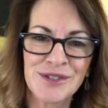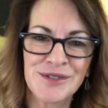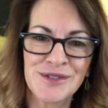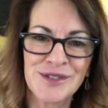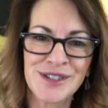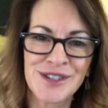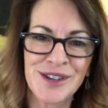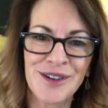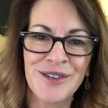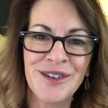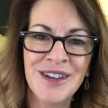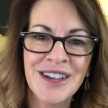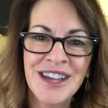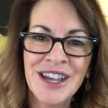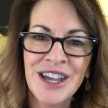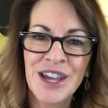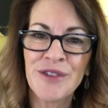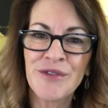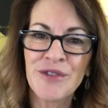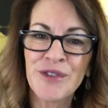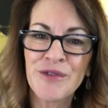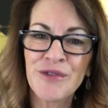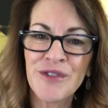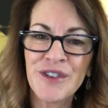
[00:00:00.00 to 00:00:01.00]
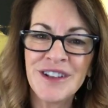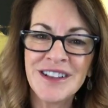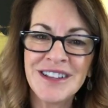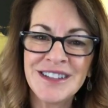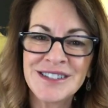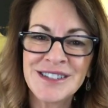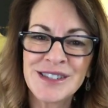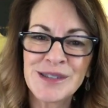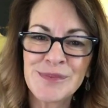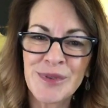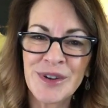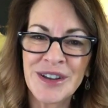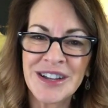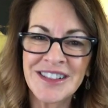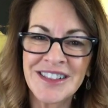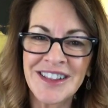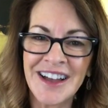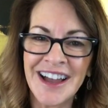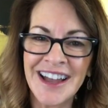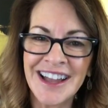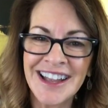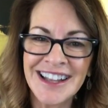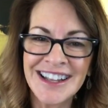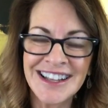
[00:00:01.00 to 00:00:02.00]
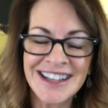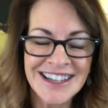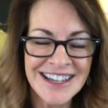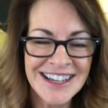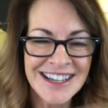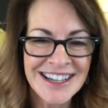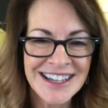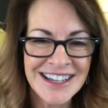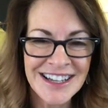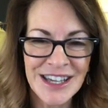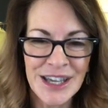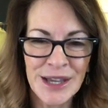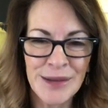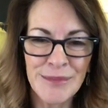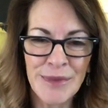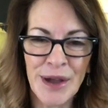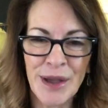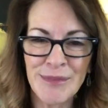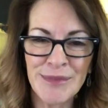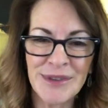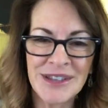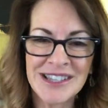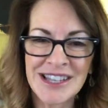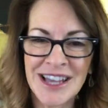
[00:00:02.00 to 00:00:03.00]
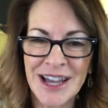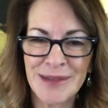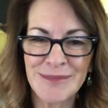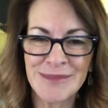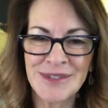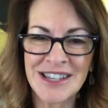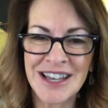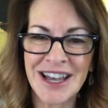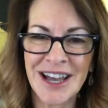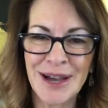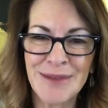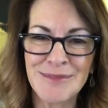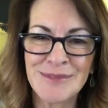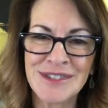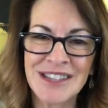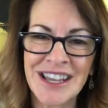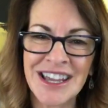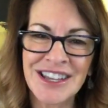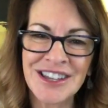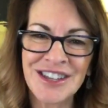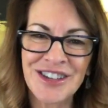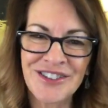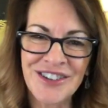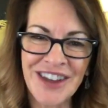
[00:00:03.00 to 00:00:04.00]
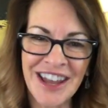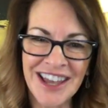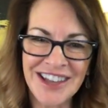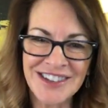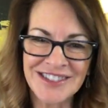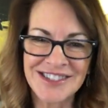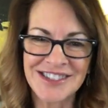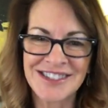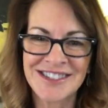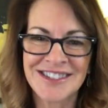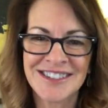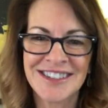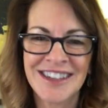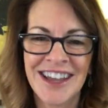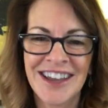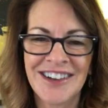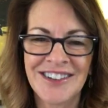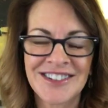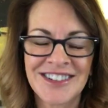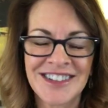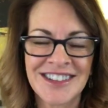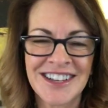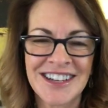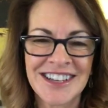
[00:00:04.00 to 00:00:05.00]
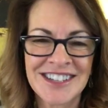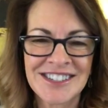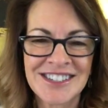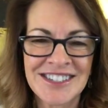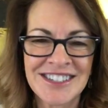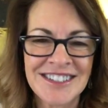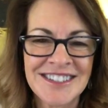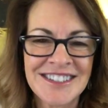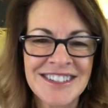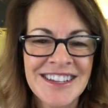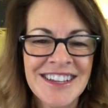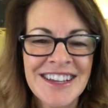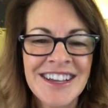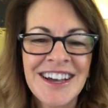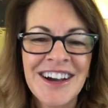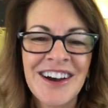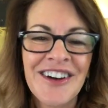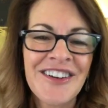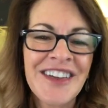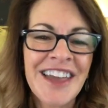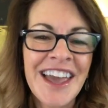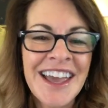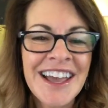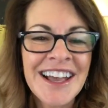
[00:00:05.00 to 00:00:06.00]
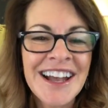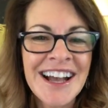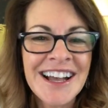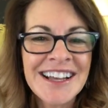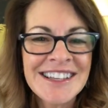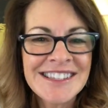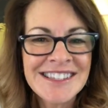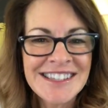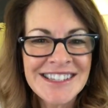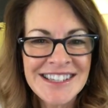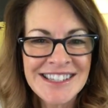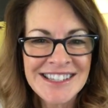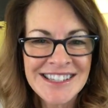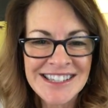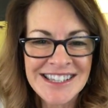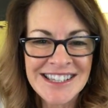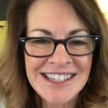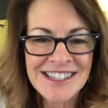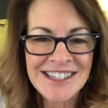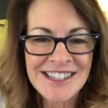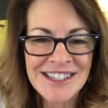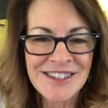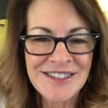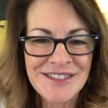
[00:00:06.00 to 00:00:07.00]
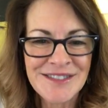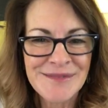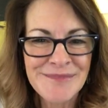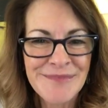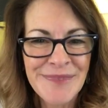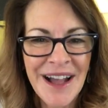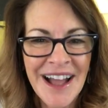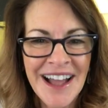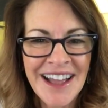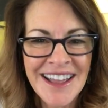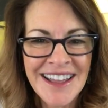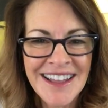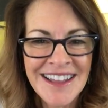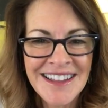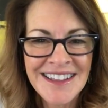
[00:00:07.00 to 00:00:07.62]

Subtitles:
So if you're feeling spring light, it might be time to update your nail collection. Okay guys, see you soon, bye.